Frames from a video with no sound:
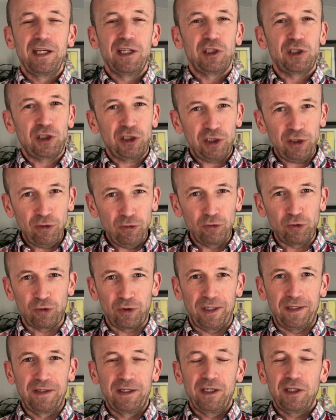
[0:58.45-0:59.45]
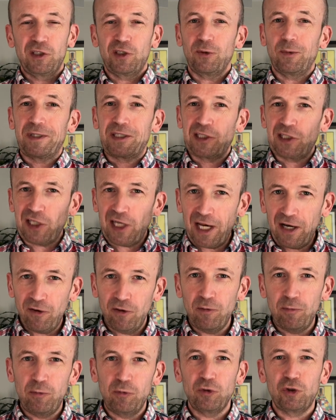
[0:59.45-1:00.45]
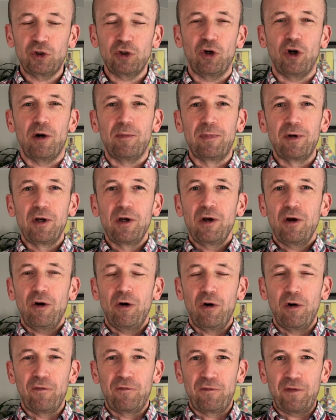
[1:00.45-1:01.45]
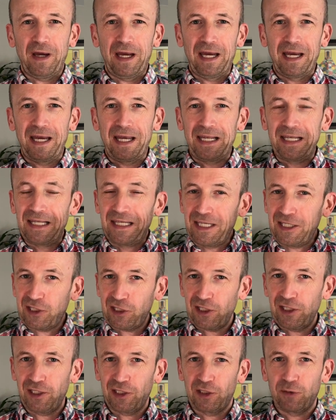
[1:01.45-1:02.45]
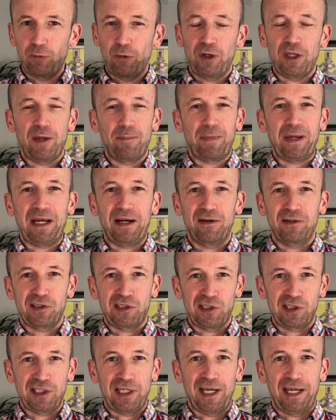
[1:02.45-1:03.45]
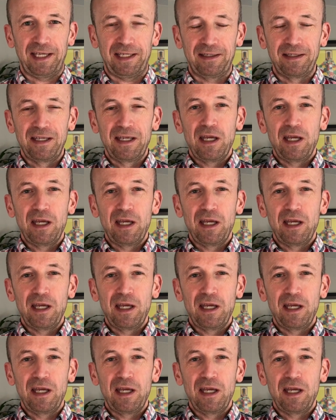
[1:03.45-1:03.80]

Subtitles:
children do a terrible job of listening to what their parents are saying,